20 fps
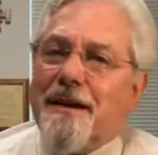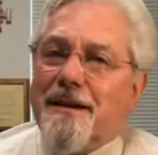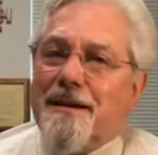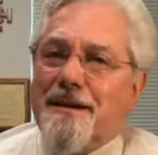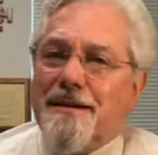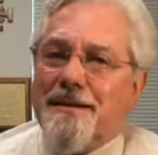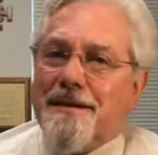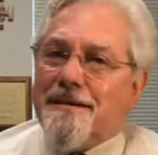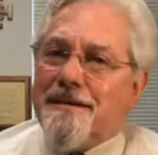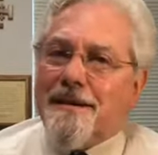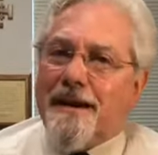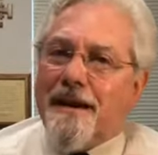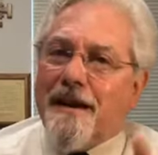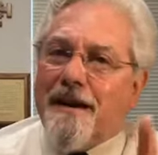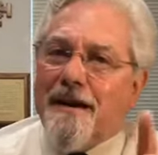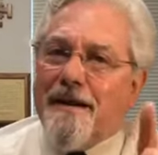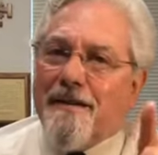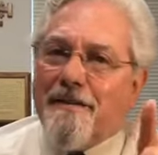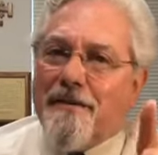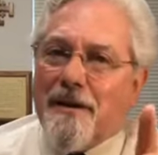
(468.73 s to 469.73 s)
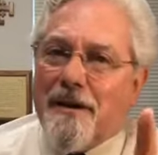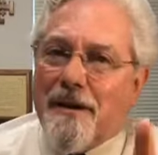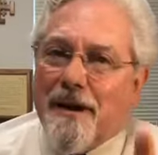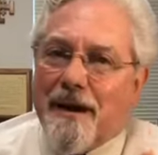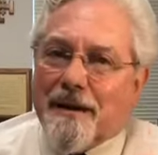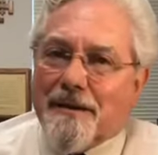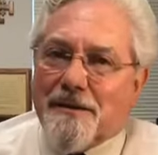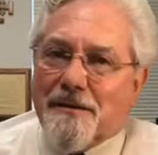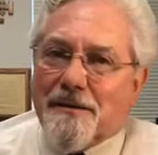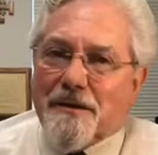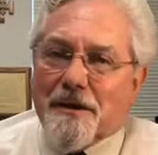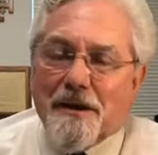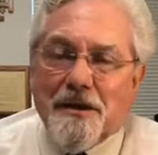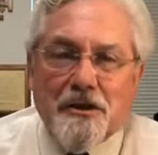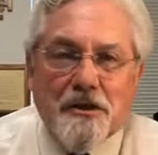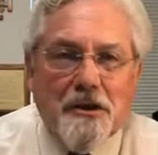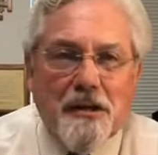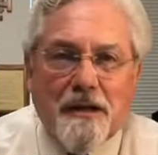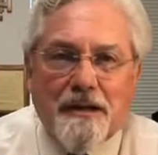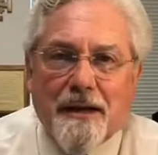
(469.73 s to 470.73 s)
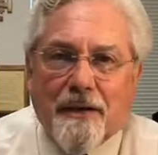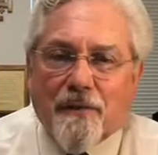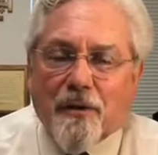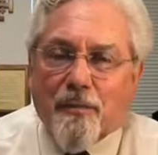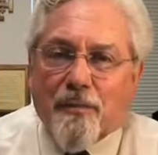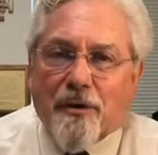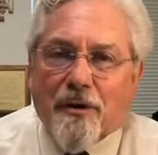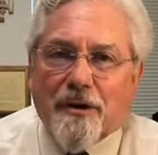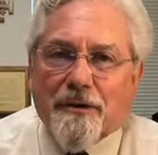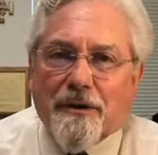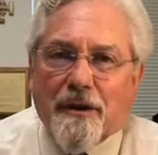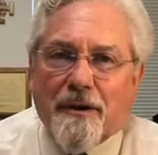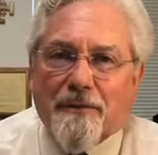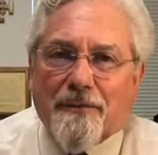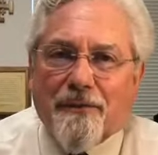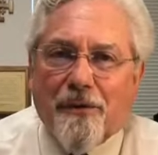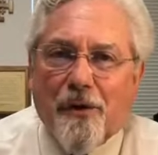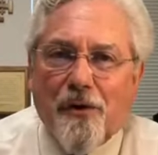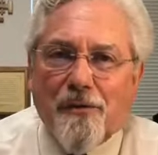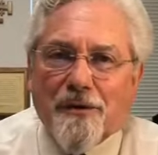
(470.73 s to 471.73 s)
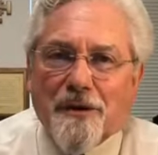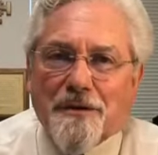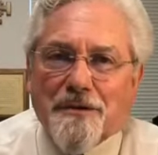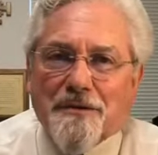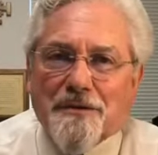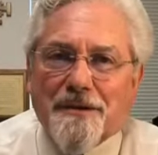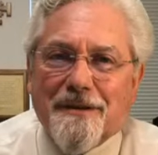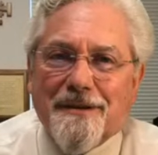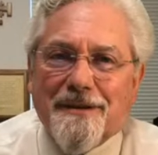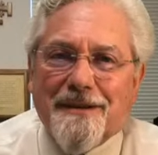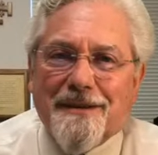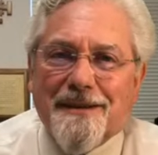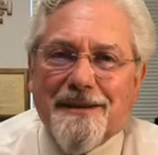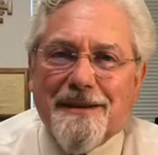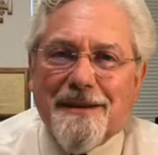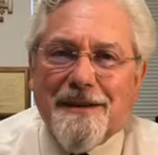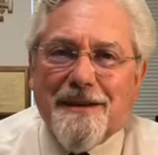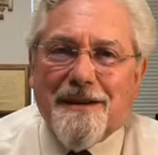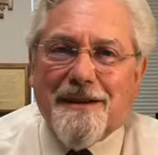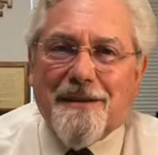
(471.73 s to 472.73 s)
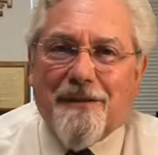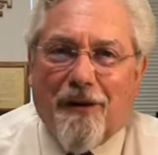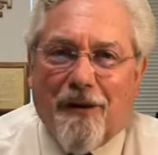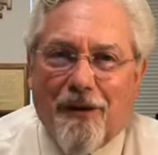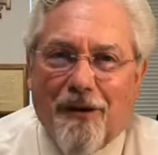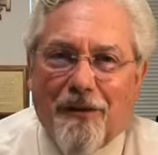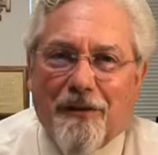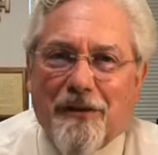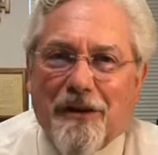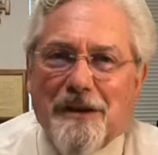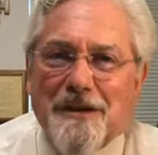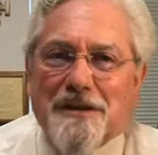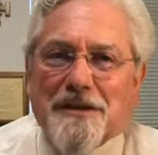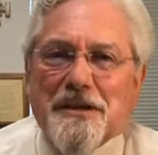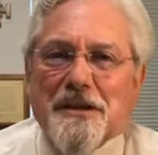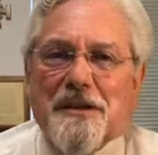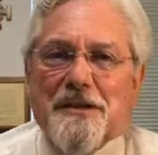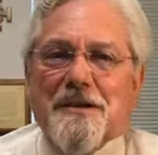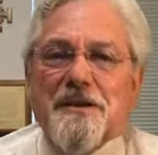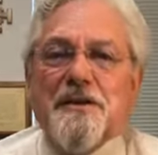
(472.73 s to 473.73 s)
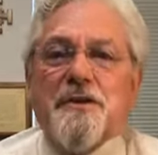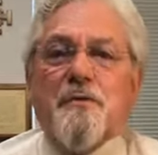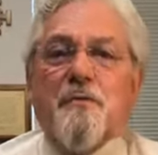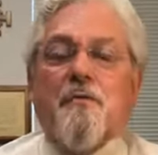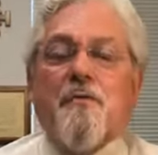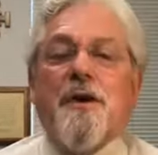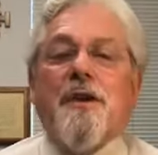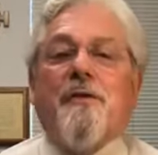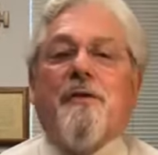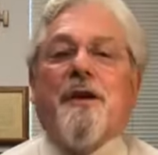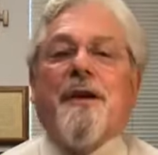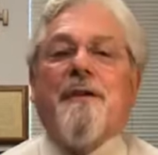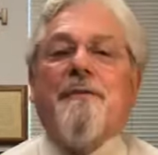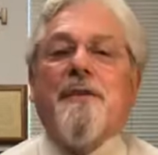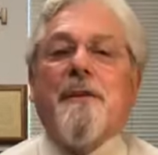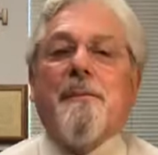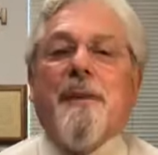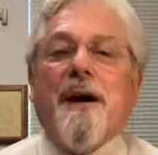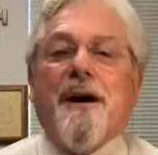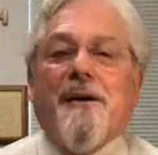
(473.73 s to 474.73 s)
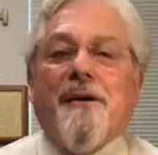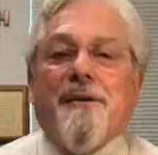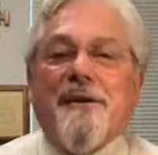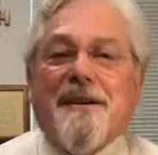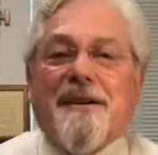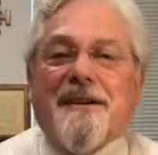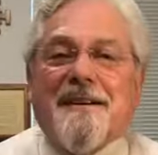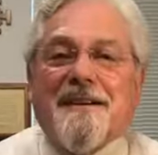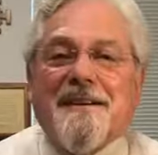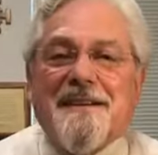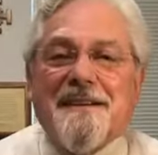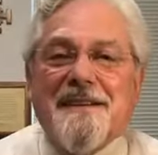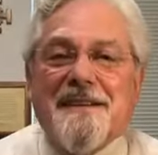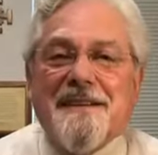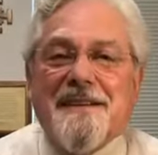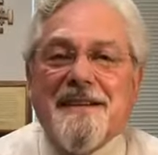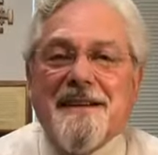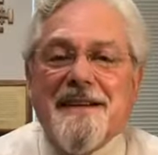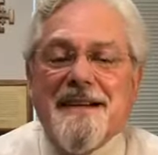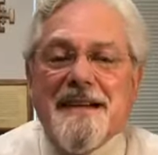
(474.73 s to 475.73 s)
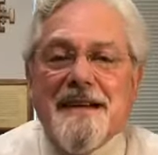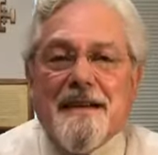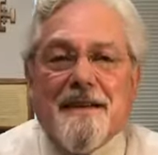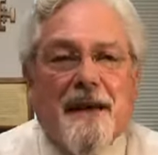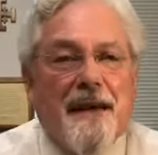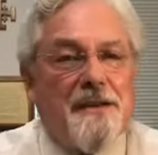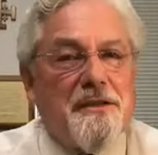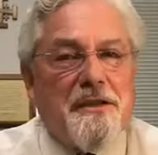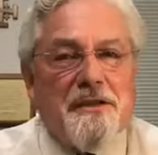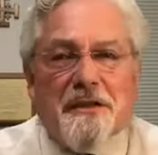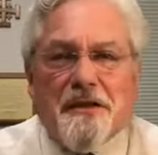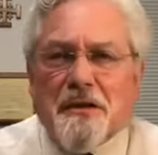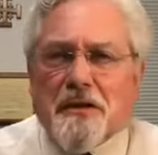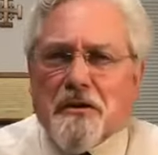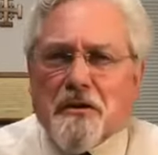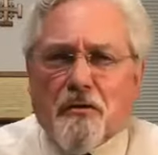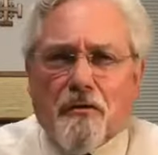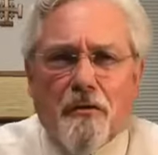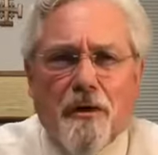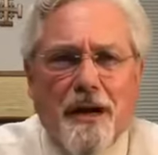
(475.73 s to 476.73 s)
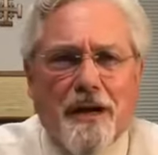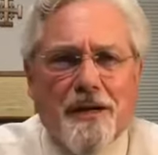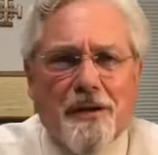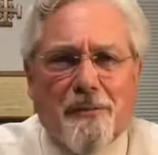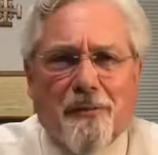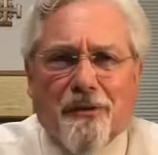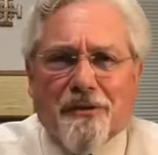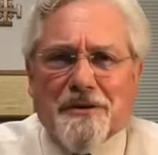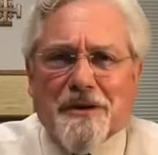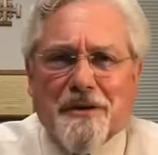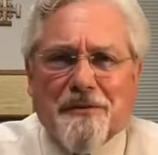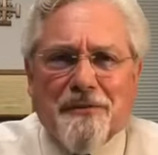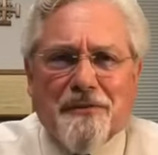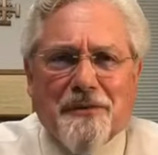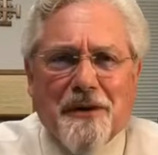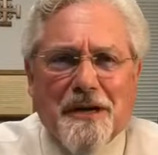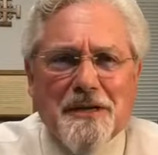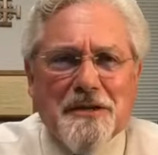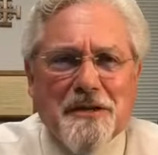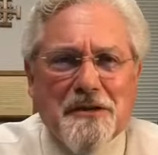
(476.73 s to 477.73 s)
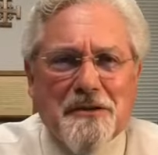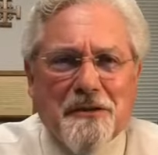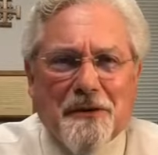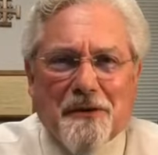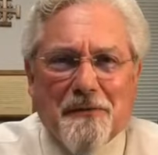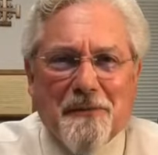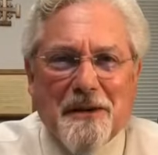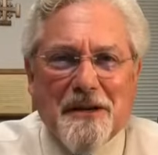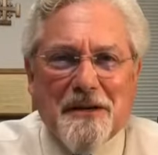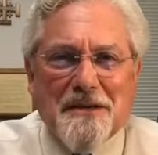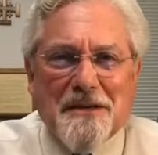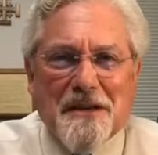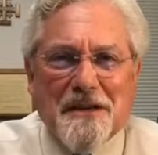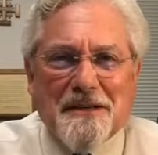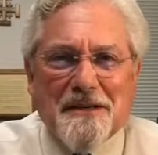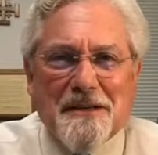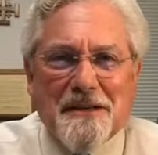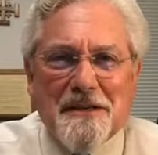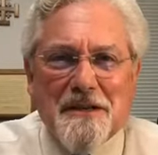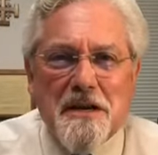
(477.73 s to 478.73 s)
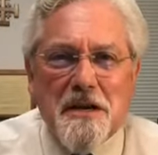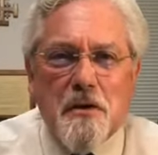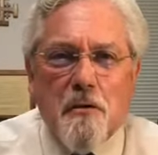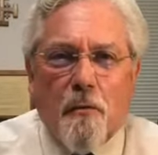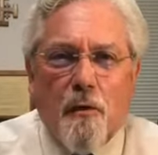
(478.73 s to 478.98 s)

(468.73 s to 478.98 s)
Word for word: They didn't have the accusation. They never brought that forward. All they said is, we don't have the power. That's an incredible confession they're making.